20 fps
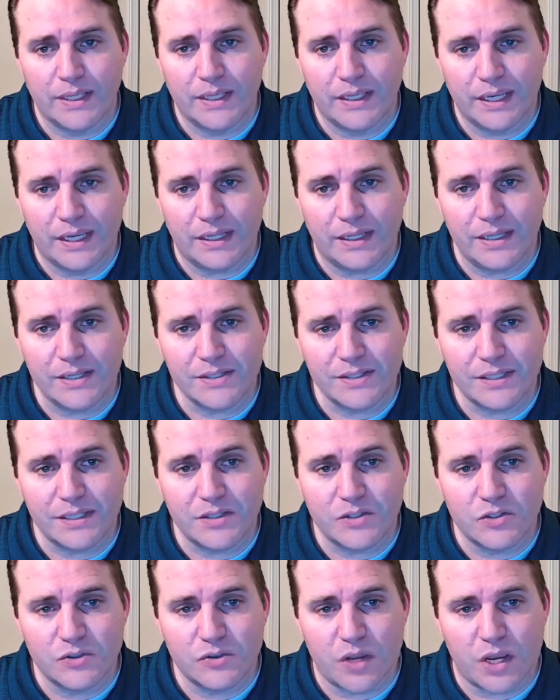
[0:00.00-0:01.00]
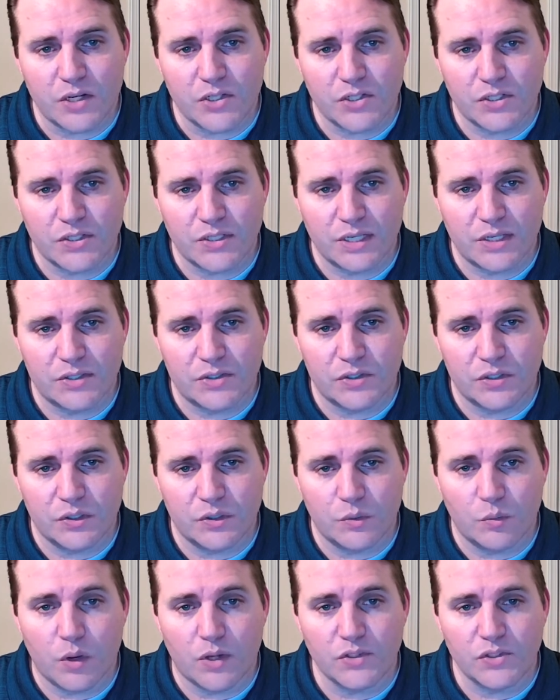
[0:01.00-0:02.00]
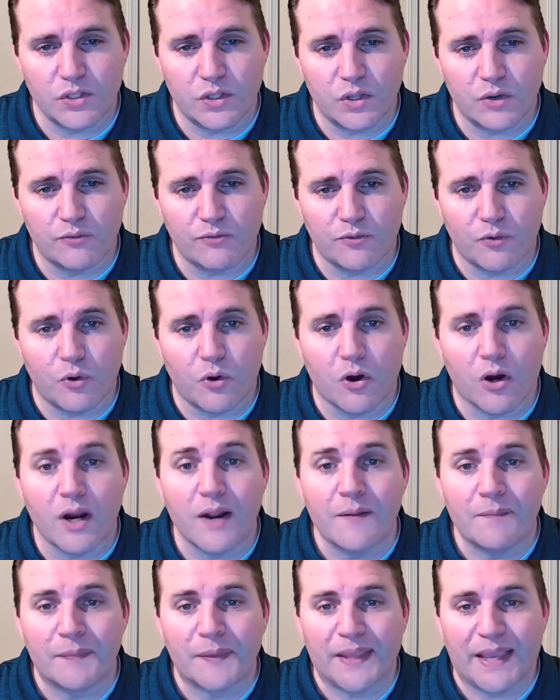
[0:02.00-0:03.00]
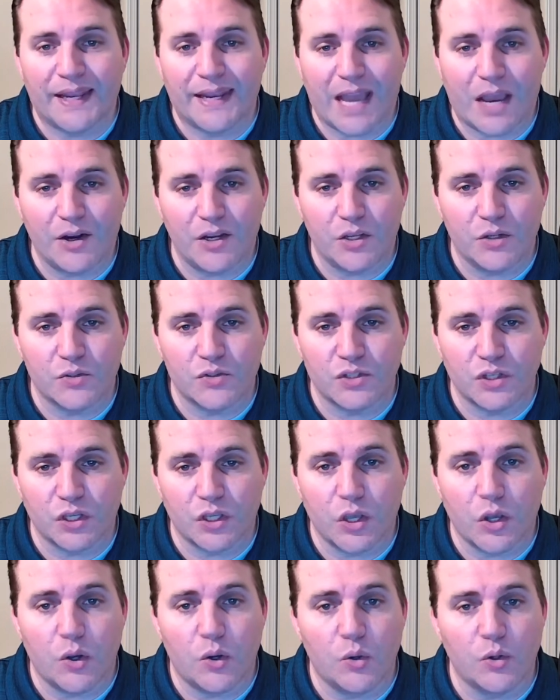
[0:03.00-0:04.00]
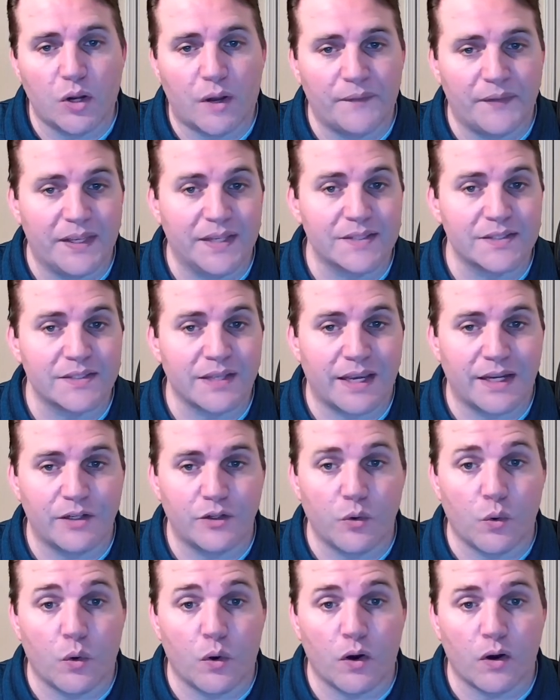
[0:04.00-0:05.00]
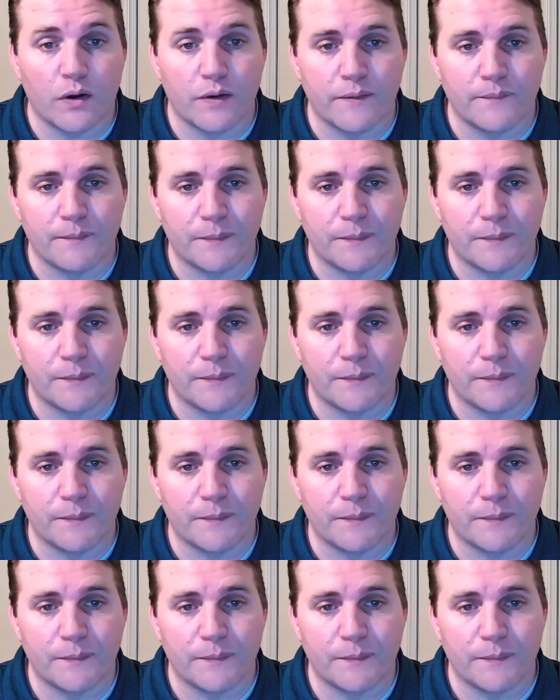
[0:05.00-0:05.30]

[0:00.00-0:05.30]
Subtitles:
It listed instructions as to what to look for and how to use the code on the inside door.